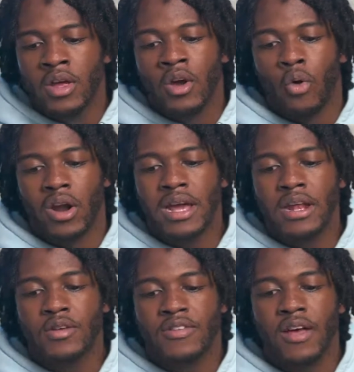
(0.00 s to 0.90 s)

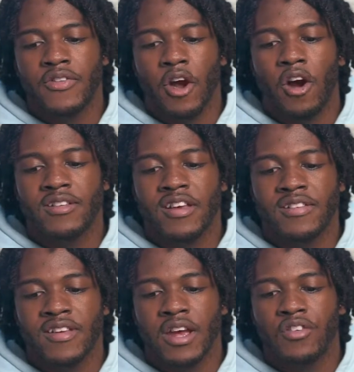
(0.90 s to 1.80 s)
Orlando said the RJ
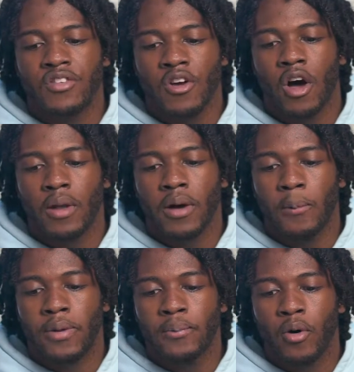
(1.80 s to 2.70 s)
slander is all about
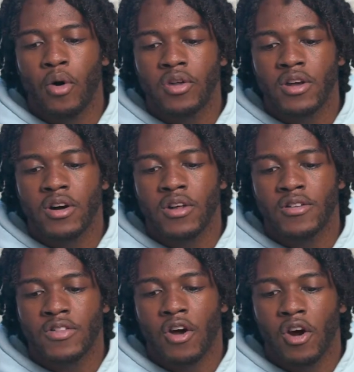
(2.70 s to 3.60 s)
people holding on to
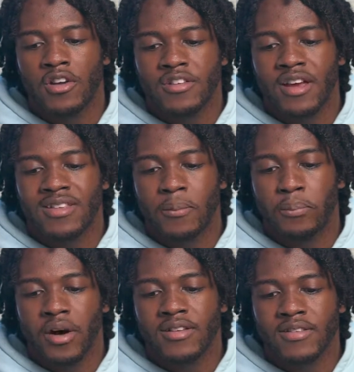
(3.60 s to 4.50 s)
the RJ as a
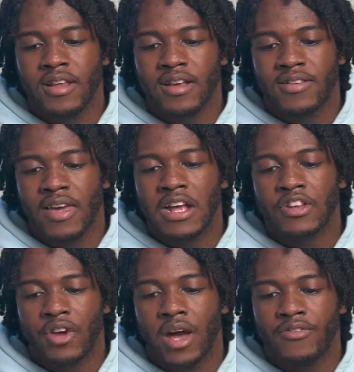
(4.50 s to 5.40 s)
bust, Knicks can't
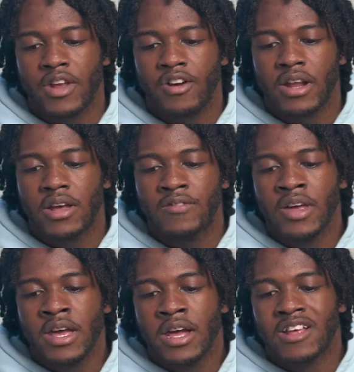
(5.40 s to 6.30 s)
draft narrative.
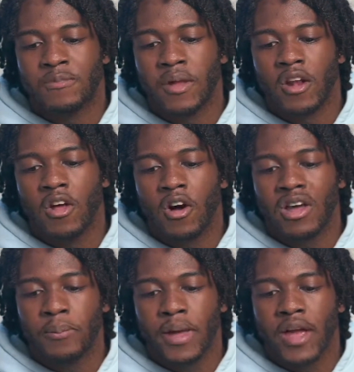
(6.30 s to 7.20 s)
It's been a long
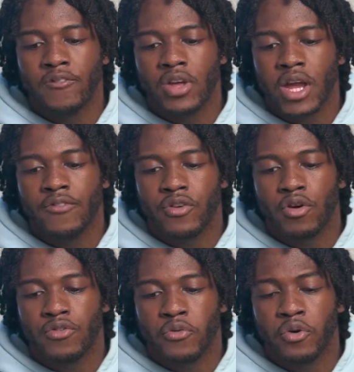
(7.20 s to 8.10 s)
and painful year for
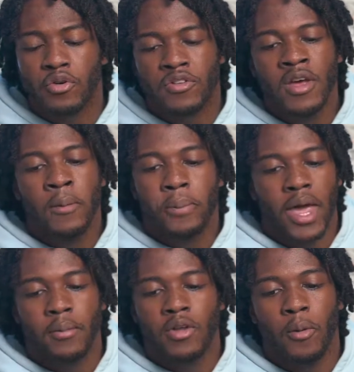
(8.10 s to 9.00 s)
those fools. Pay
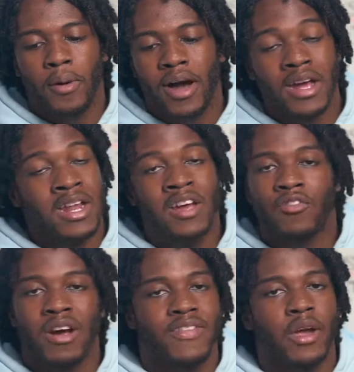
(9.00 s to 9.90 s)
them no mind.
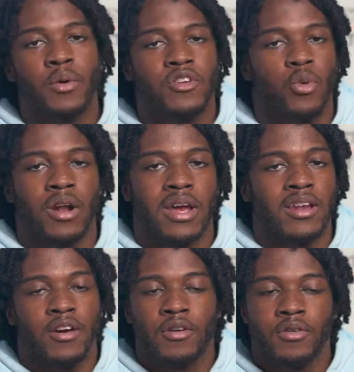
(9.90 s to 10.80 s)
Right there with you,
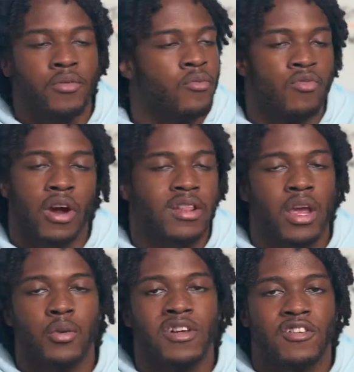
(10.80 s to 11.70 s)
Orlando. Right there
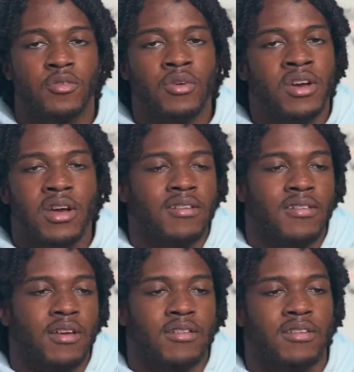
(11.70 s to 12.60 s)
with you.
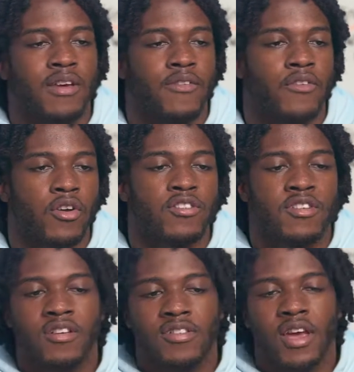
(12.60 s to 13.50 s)
If you're
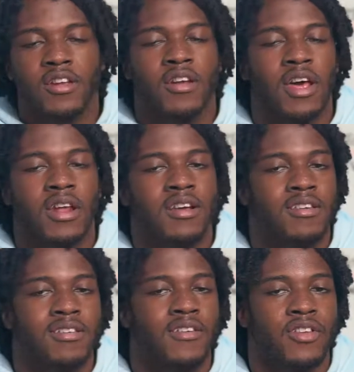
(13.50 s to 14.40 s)
still saying all that
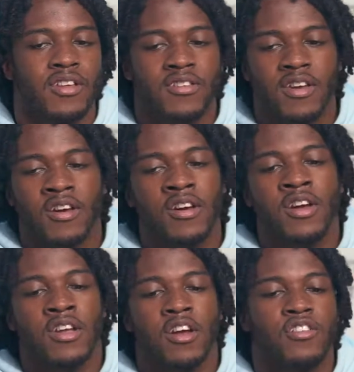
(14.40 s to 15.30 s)
nonsense after this year,
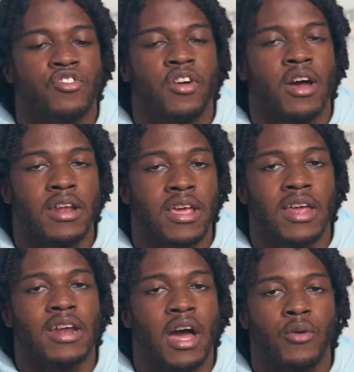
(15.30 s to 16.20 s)
you're just trying to get
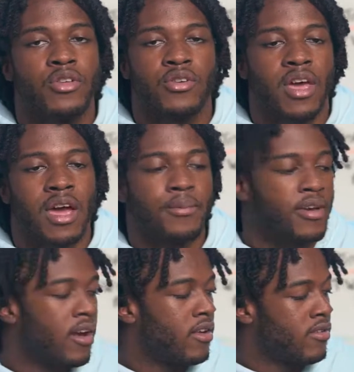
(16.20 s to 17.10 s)
it out when you can
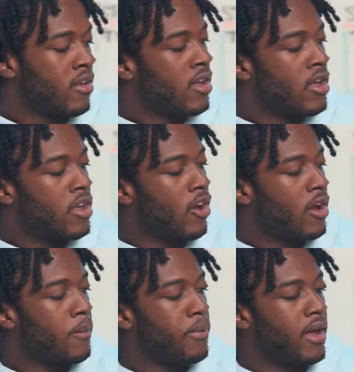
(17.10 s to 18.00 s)
because you're
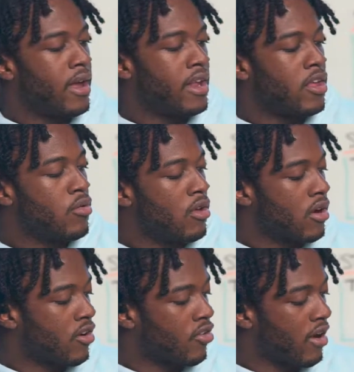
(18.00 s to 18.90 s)
in pain that you
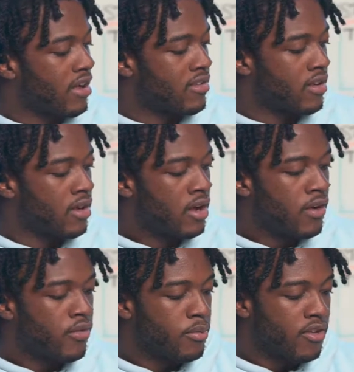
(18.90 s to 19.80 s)
look crazy
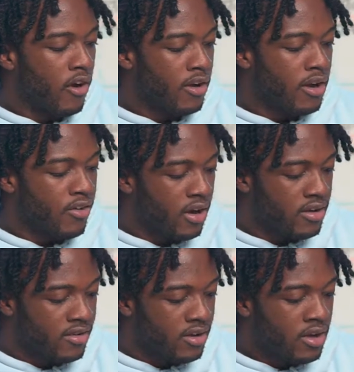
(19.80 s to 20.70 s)
from talking
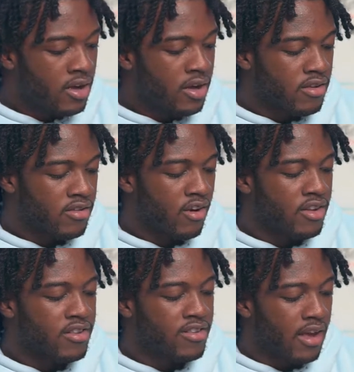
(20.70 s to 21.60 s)
crazy because you're
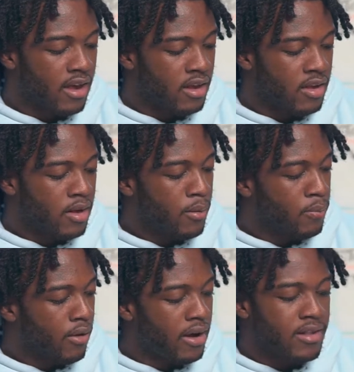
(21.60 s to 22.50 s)
insane.
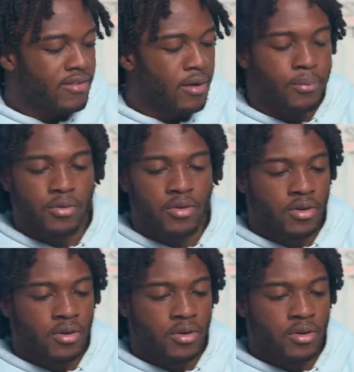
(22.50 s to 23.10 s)
Plain and simple.